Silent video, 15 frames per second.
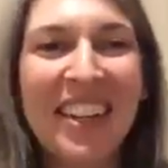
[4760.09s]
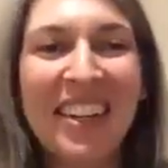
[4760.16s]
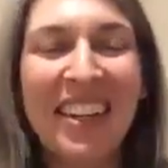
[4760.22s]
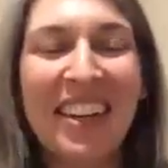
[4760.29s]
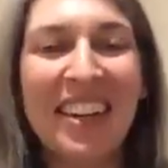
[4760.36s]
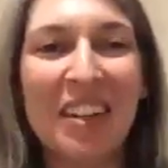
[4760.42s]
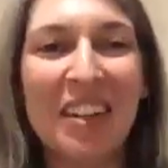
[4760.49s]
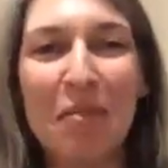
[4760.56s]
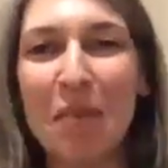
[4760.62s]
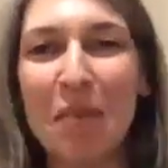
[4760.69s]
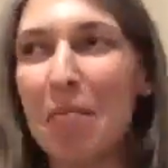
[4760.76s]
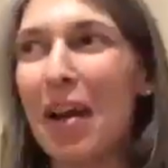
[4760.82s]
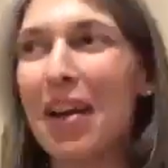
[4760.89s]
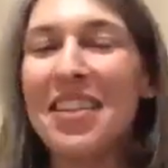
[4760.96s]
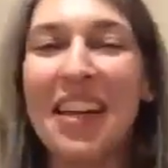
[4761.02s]
in
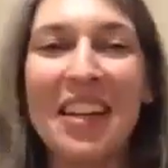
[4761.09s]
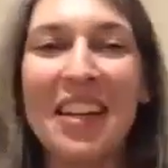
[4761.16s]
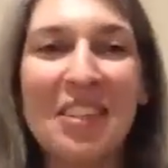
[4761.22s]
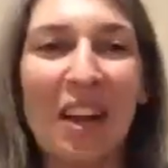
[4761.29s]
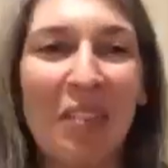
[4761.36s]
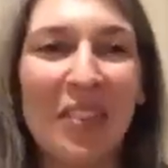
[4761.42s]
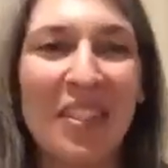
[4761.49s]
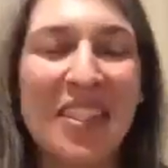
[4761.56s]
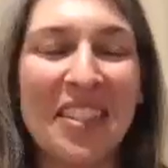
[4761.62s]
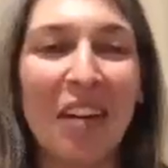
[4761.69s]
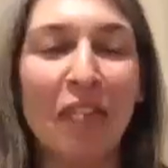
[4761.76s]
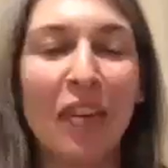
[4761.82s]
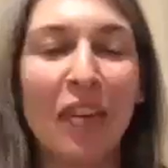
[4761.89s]
my day job and stuff.